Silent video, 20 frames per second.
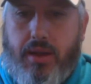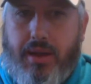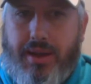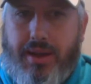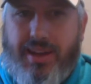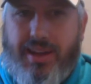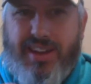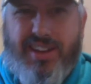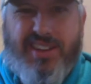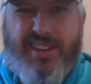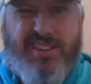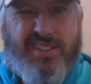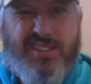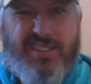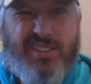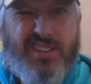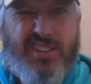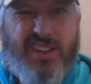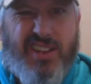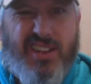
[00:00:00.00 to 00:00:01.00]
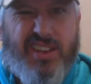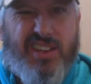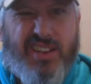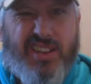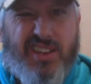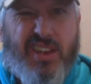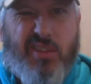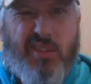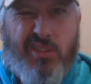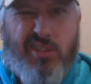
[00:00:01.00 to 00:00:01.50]
It can
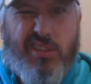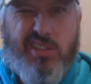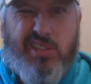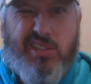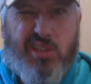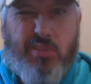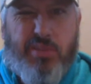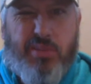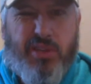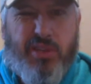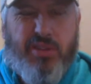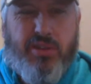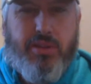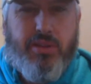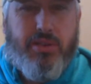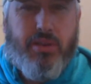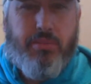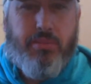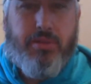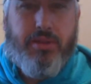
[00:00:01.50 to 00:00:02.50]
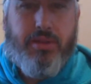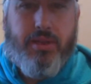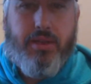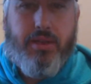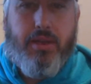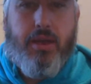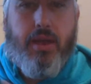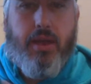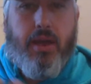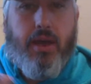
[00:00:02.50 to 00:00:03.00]
get really sloppy and that type of thing.
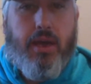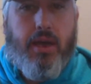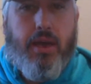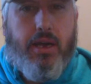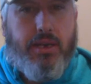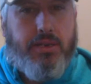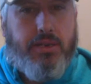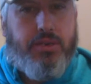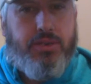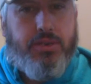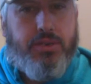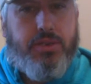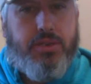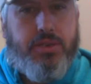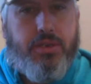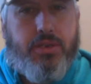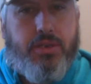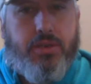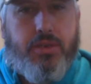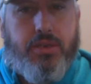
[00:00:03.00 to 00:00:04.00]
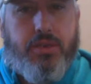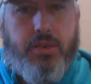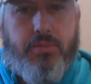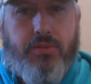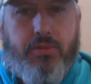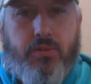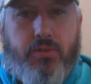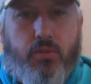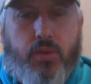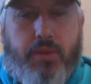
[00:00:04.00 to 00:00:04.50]
I introduced the concept
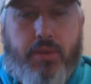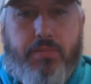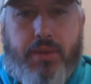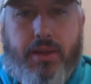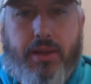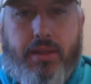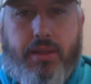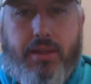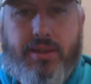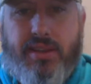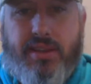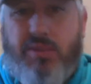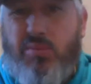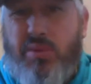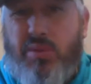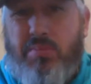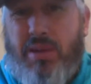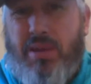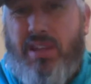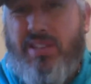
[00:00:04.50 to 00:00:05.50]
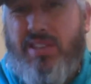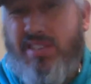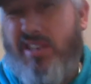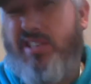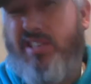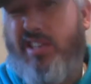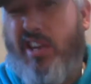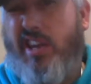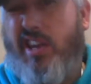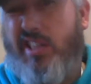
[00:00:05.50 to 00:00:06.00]
of a wet palette. Now, wet palettes
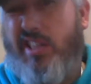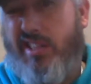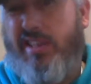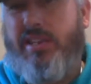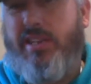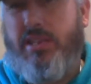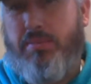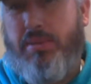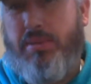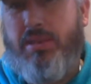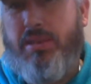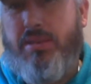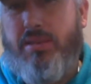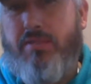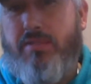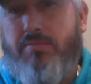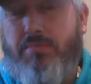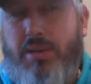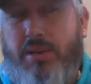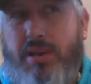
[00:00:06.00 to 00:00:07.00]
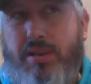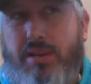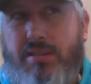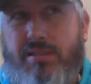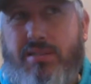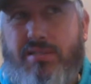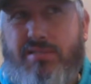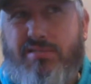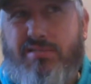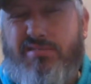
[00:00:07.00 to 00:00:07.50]
actually aren't that expensive, but
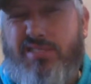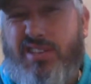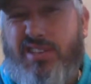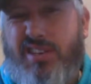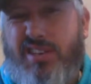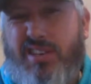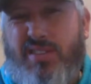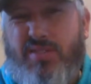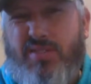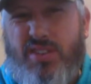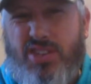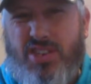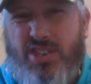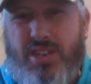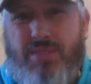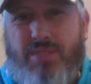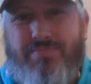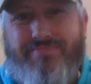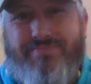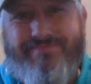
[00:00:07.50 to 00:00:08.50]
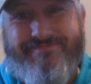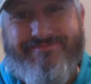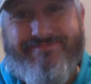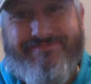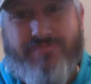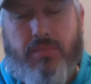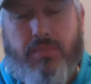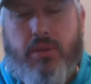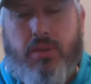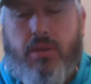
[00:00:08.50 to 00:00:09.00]
if you're cheap,
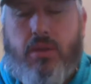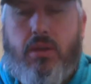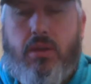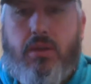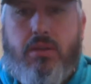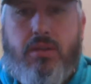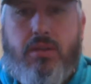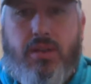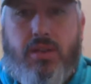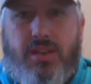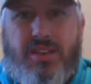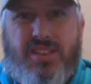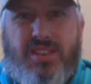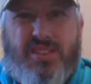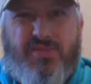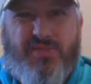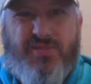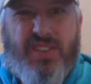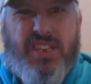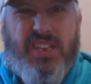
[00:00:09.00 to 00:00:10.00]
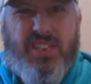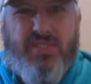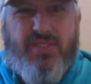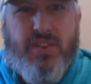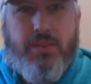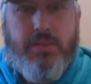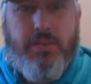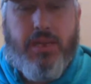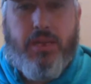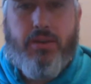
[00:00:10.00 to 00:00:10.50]
it's fun to
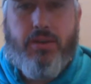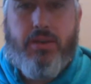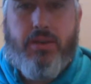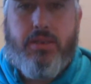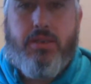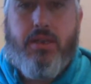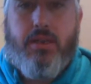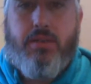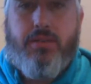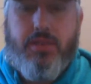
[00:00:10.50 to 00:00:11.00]
make your own stuff.